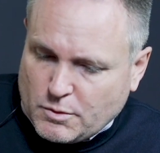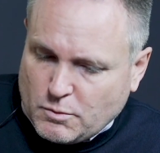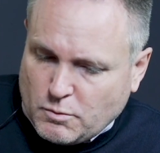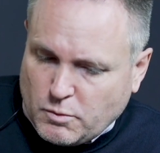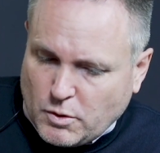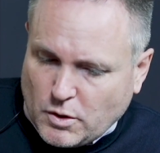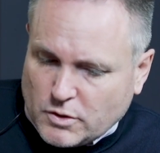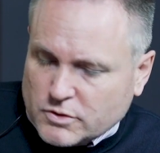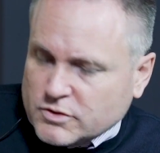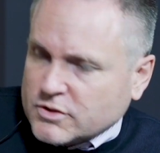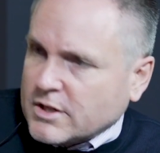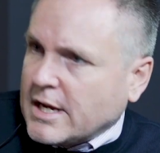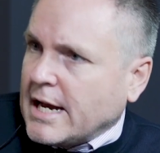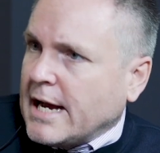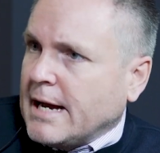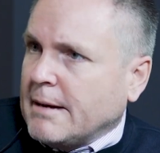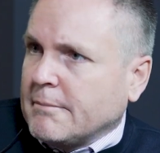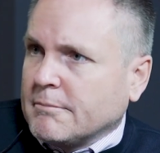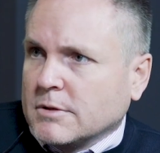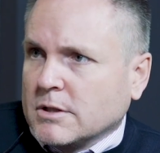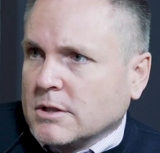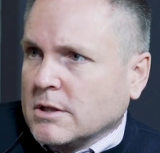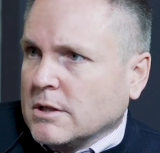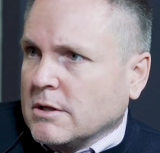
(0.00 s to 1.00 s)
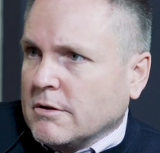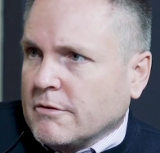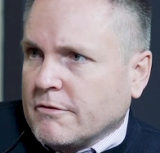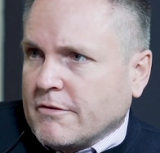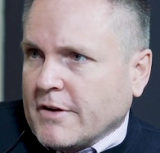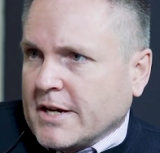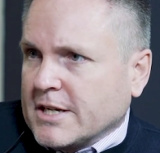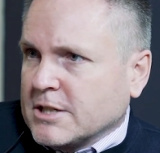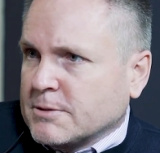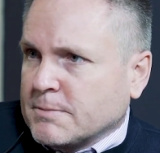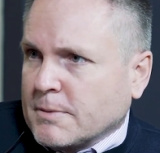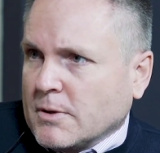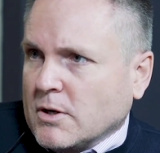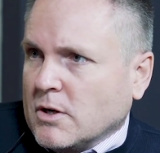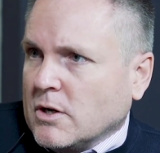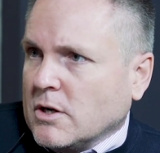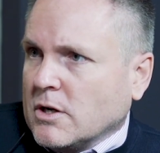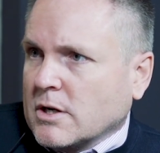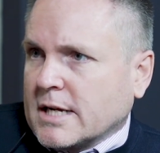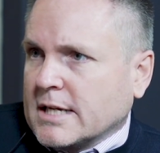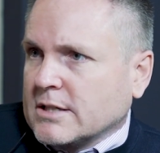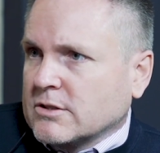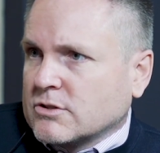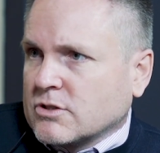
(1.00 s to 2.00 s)
WhatsApp,
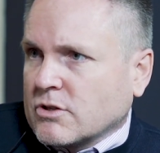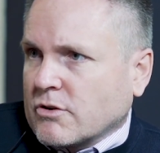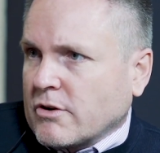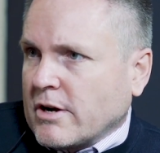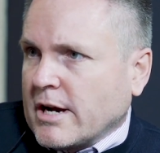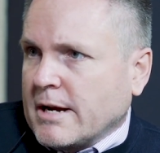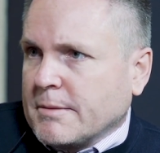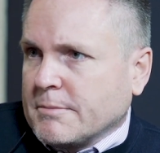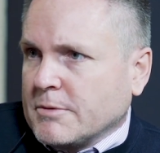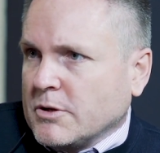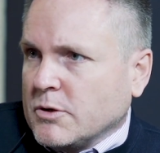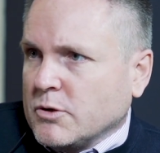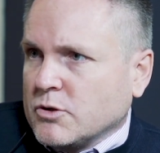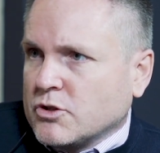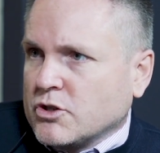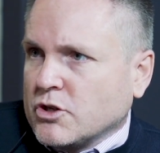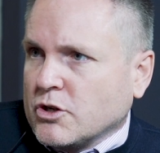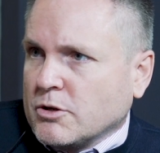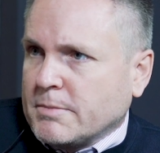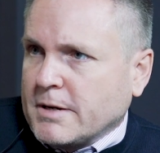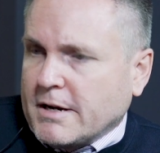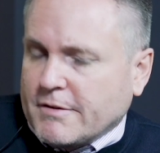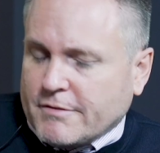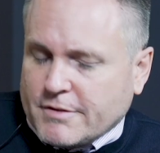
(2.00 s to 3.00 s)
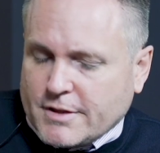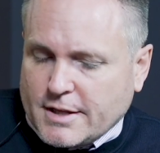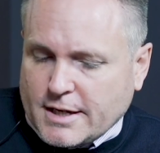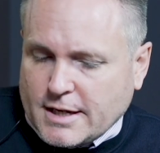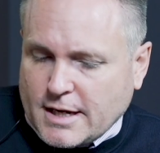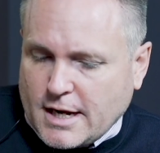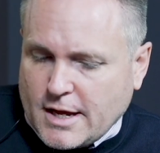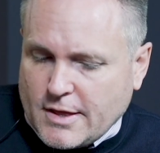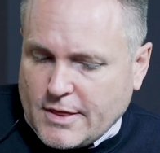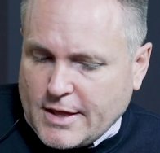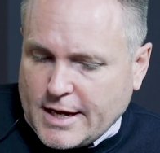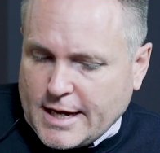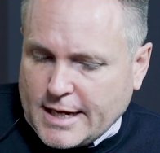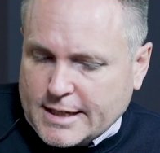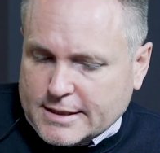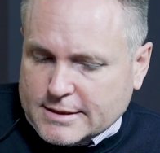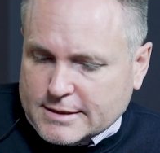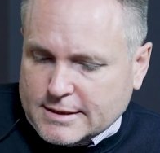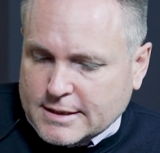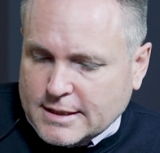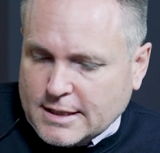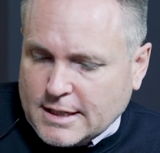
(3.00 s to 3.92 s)
Facebook, Instagram, YouTube, and everything like that.